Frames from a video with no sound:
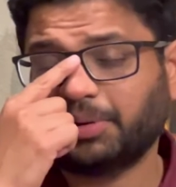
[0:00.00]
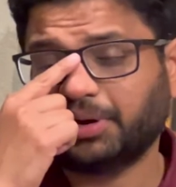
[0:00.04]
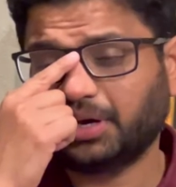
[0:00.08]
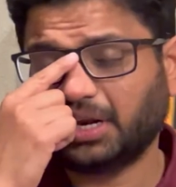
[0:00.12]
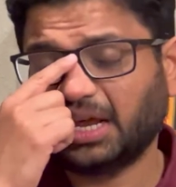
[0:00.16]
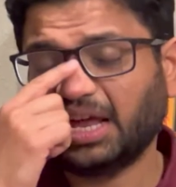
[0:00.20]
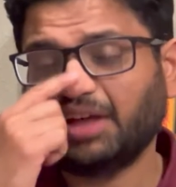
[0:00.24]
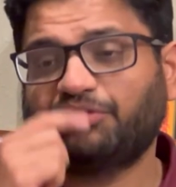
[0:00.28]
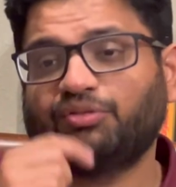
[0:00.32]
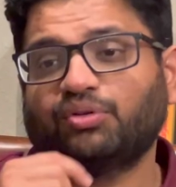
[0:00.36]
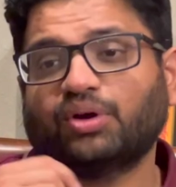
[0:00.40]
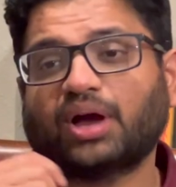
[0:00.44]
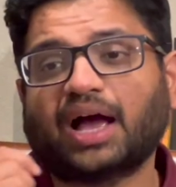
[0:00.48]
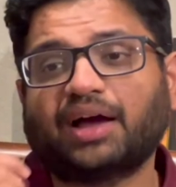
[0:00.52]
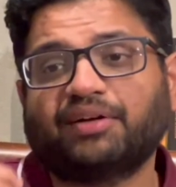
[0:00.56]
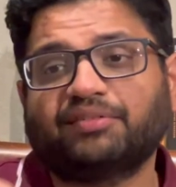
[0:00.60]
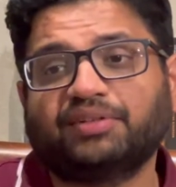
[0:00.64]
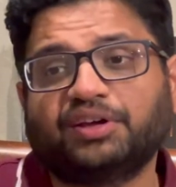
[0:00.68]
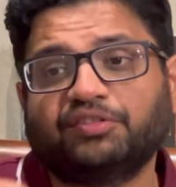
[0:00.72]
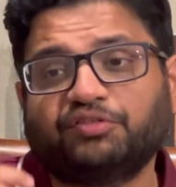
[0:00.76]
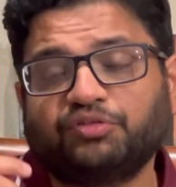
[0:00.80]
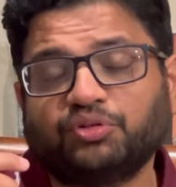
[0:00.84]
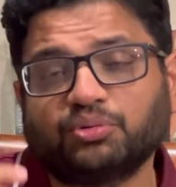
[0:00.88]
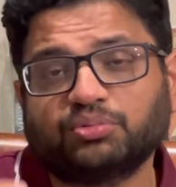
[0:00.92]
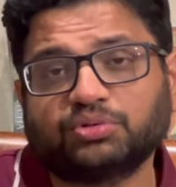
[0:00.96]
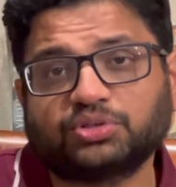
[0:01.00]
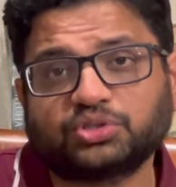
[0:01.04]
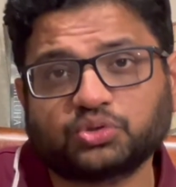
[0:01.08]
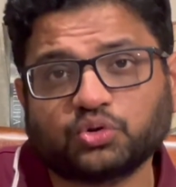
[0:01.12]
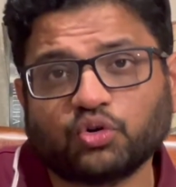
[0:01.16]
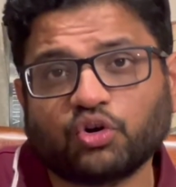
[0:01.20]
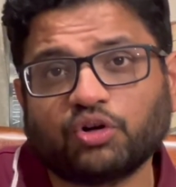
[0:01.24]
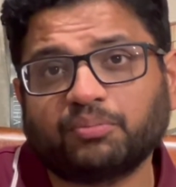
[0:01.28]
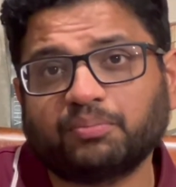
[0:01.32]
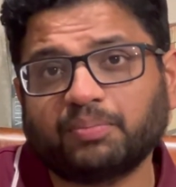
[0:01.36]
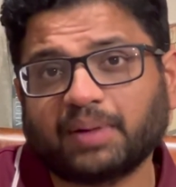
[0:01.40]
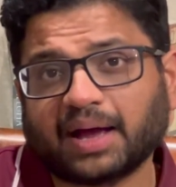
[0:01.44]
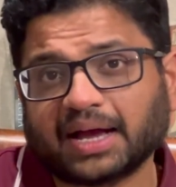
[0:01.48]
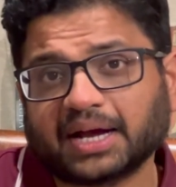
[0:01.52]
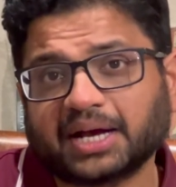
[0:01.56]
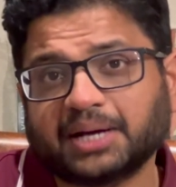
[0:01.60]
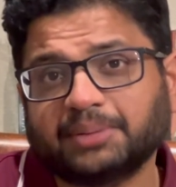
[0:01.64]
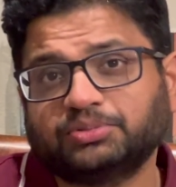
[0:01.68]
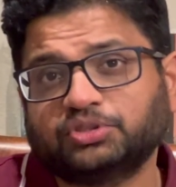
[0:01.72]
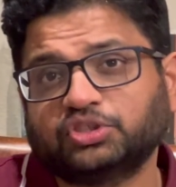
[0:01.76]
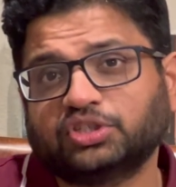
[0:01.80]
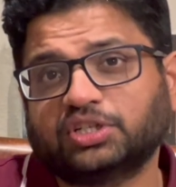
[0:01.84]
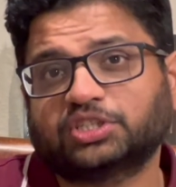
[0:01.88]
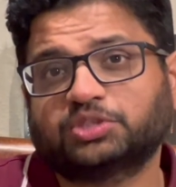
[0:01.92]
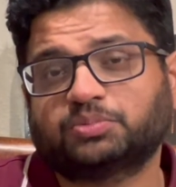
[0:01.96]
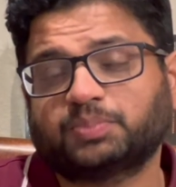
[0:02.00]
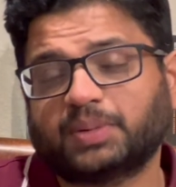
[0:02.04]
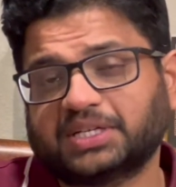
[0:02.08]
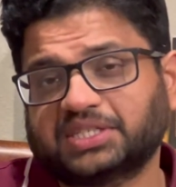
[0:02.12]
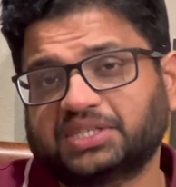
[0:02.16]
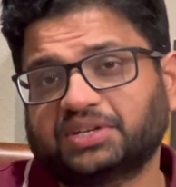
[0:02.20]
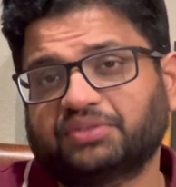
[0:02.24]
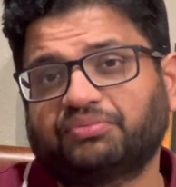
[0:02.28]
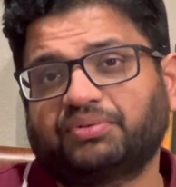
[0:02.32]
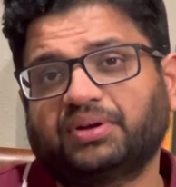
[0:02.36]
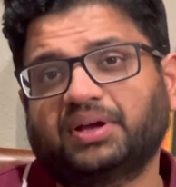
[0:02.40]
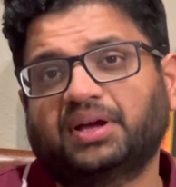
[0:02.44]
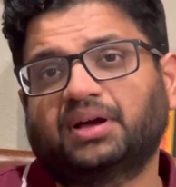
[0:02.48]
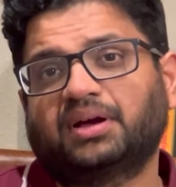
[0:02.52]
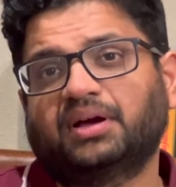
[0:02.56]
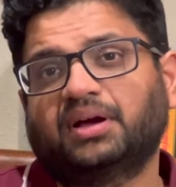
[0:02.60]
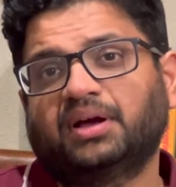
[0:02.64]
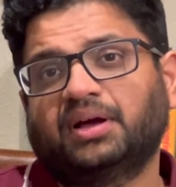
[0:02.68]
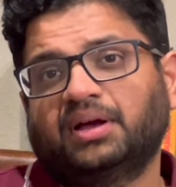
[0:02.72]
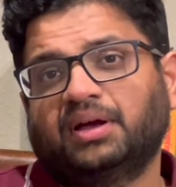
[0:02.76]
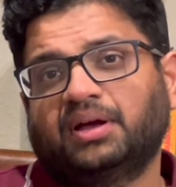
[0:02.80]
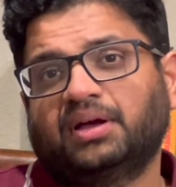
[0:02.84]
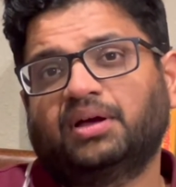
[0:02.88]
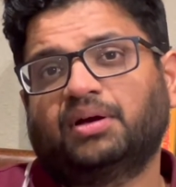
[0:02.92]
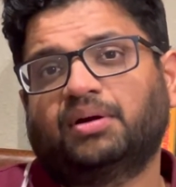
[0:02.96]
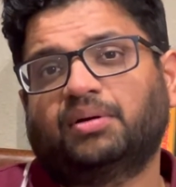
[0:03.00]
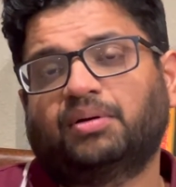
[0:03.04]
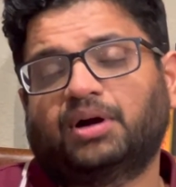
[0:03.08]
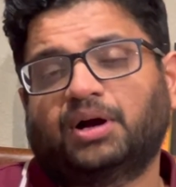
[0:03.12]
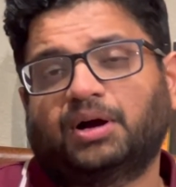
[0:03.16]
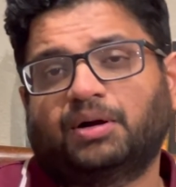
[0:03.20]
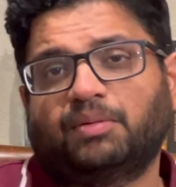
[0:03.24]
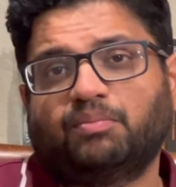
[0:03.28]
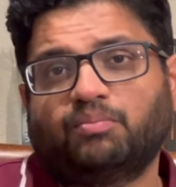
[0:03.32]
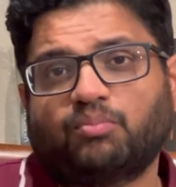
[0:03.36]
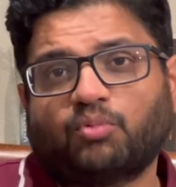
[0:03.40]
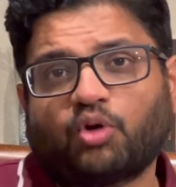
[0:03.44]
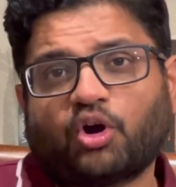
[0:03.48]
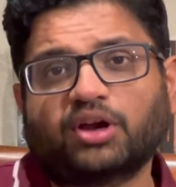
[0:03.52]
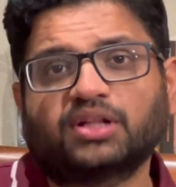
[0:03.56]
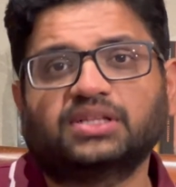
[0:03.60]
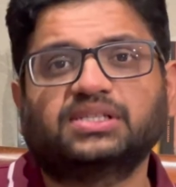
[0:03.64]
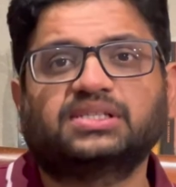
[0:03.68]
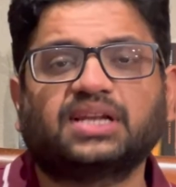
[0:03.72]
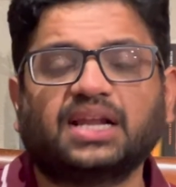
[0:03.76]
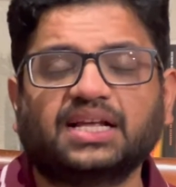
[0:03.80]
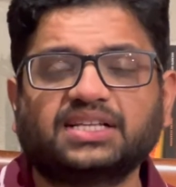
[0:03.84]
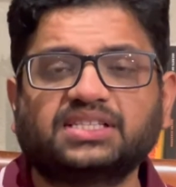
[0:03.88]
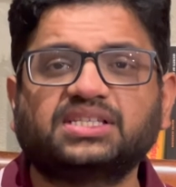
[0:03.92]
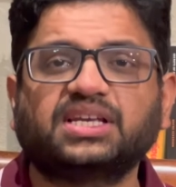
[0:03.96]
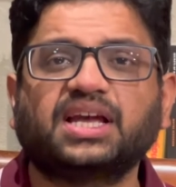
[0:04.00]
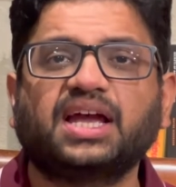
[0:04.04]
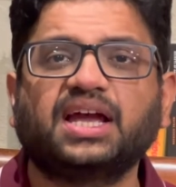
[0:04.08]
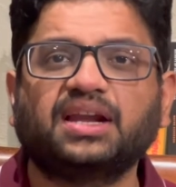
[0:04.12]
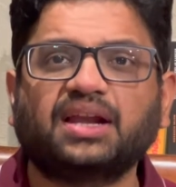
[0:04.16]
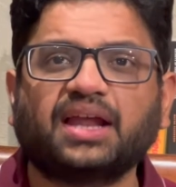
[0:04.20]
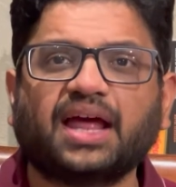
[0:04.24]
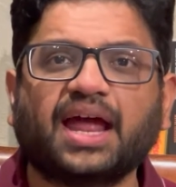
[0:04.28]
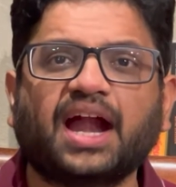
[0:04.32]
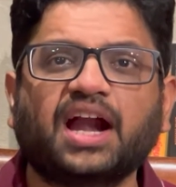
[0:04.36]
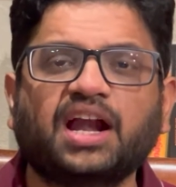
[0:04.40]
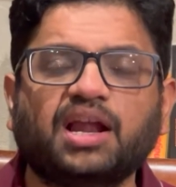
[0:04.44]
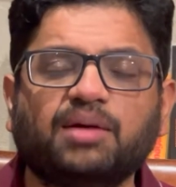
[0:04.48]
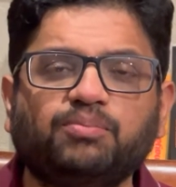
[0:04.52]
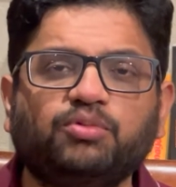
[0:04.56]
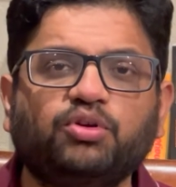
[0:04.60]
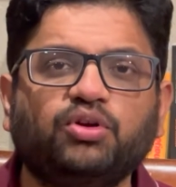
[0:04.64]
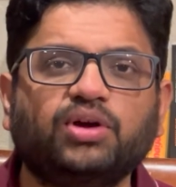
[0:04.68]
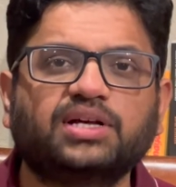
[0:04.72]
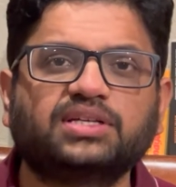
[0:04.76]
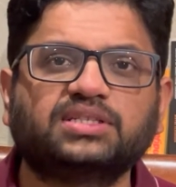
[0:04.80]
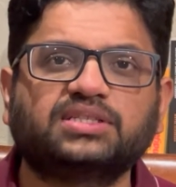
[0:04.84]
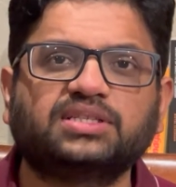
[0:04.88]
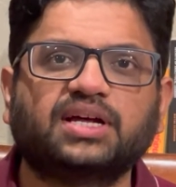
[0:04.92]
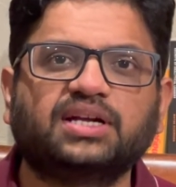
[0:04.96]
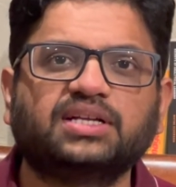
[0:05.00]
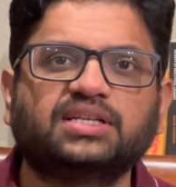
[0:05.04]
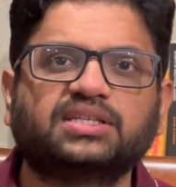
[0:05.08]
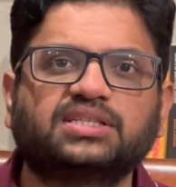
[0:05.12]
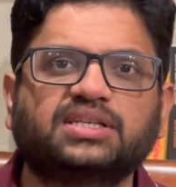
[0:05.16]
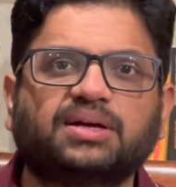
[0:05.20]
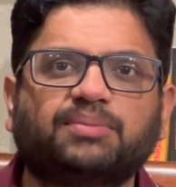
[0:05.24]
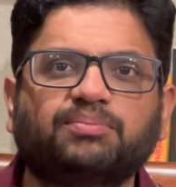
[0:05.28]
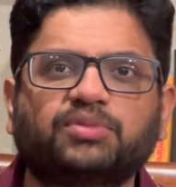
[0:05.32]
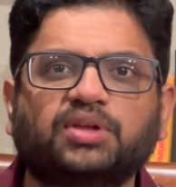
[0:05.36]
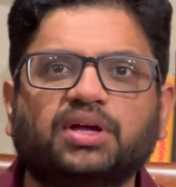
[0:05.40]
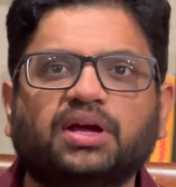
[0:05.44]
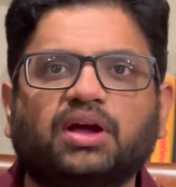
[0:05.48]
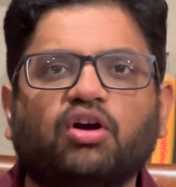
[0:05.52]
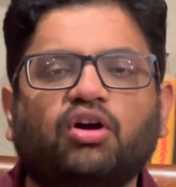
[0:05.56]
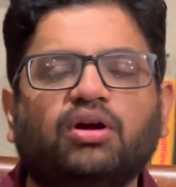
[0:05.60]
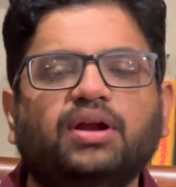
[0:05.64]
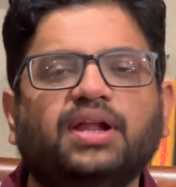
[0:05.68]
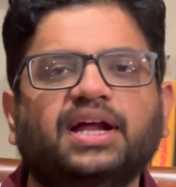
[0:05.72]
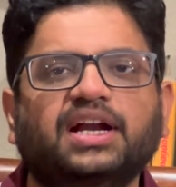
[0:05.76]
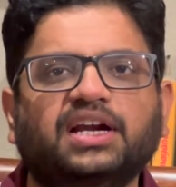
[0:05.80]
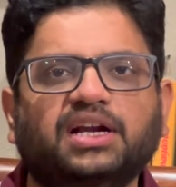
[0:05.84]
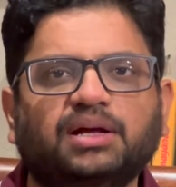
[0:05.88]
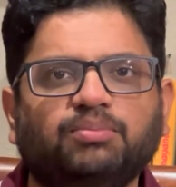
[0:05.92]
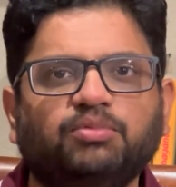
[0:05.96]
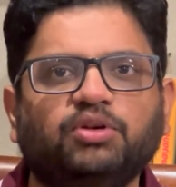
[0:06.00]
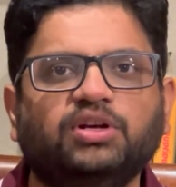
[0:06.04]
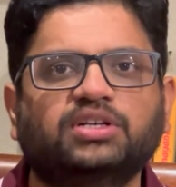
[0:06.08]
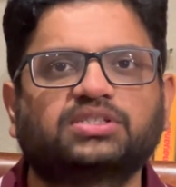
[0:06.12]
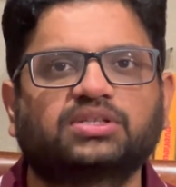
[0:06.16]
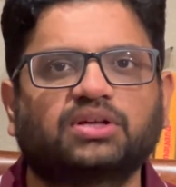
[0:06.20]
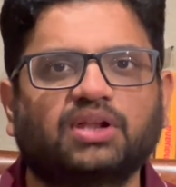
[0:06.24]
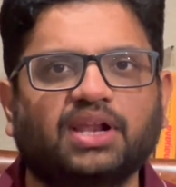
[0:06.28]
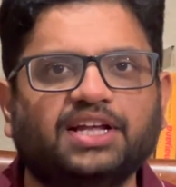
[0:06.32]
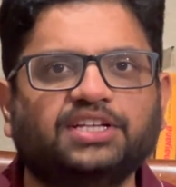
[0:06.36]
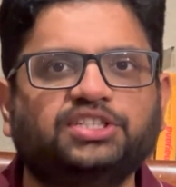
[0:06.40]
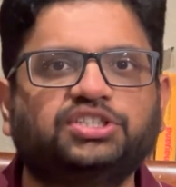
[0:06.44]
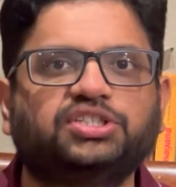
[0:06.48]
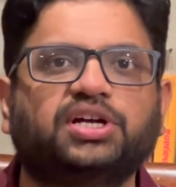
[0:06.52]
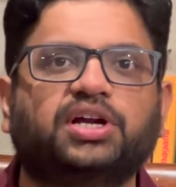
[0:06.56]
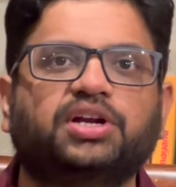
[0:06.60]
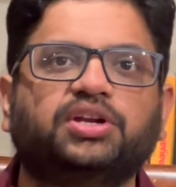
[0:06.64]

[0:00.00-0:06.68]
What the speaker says: if you store backups in a specific models, let's say in AWS there is something called AWS Glacier.